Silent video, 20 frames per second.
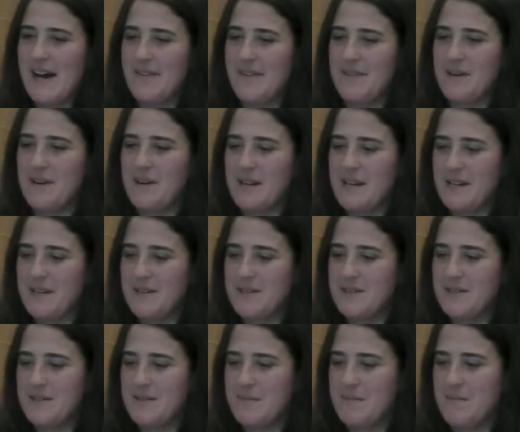There
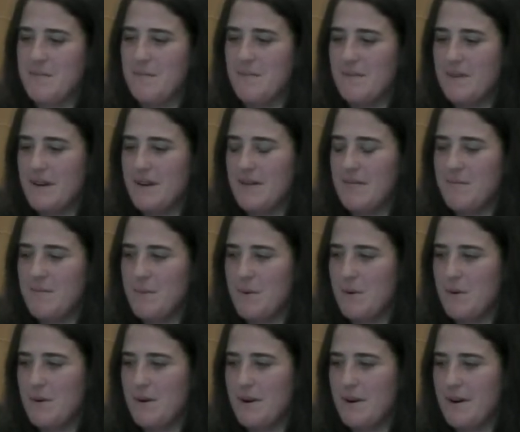is
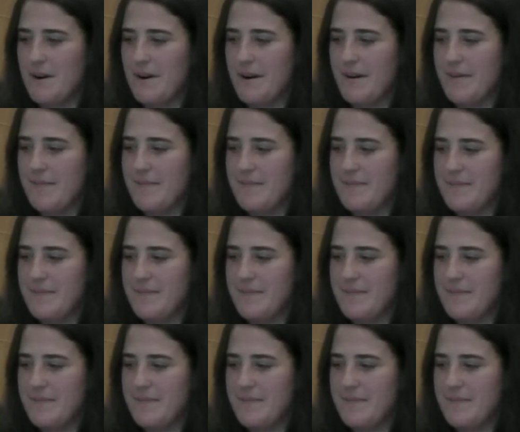more